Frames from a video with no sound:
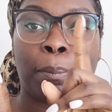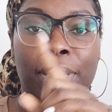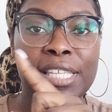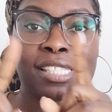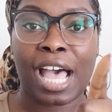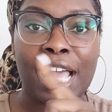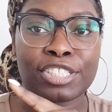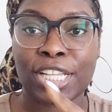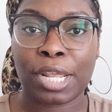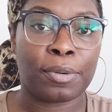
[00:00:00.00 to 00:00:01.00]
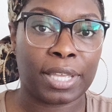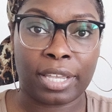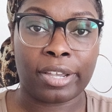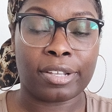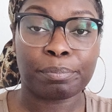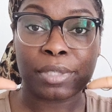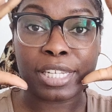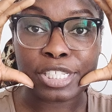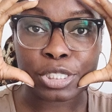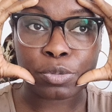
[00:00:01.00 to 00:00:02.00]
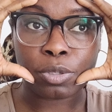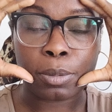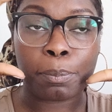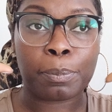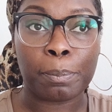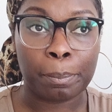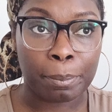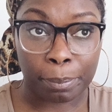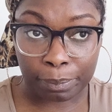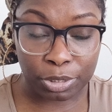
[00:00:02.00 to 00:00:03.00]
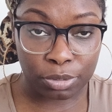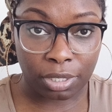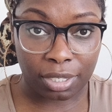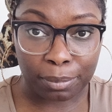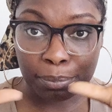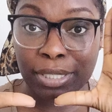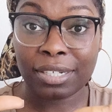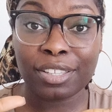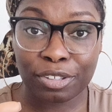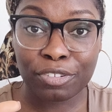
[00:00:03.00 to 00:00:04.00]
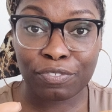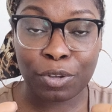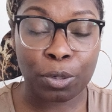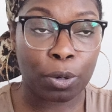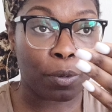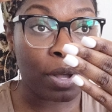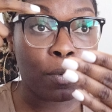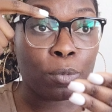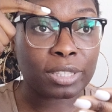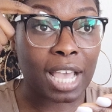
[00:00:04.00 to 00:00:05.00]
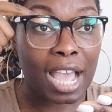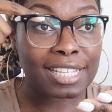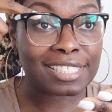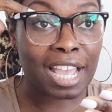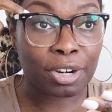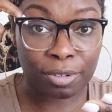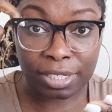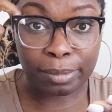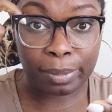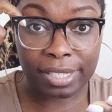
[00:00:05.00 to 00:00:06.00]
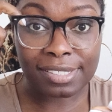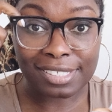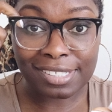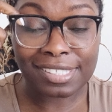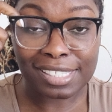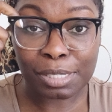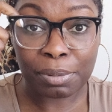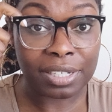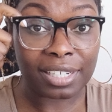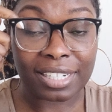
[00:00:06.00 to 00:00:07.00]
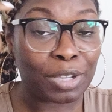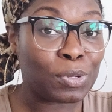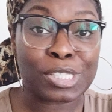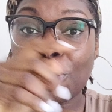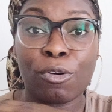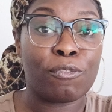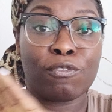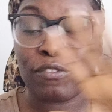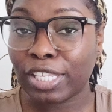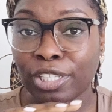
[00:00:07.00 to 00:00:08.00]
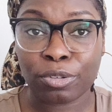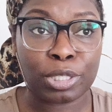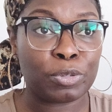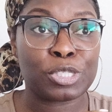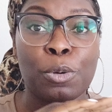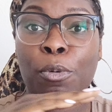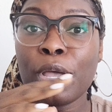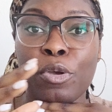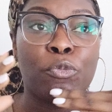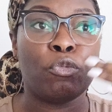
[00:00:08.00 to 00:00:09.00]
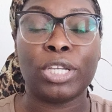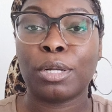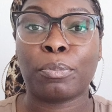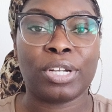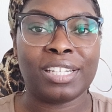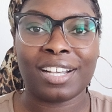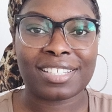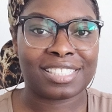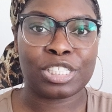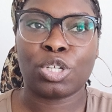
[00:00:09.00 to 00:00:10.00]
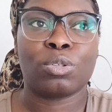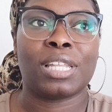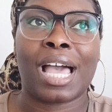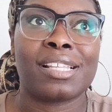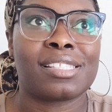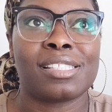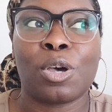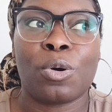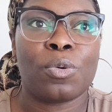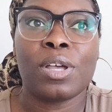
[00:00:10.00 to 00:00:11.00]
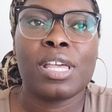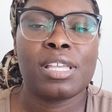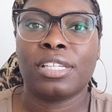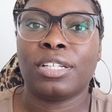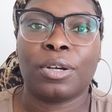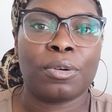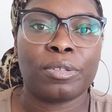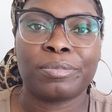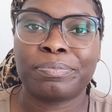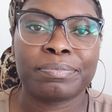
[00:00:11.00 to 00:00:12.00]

place the eyeshadow here. And then she would do, um, put another photo with the eyeshadow in the place that she says to put it in. It was no video. There was no real production, no lights, no, you know,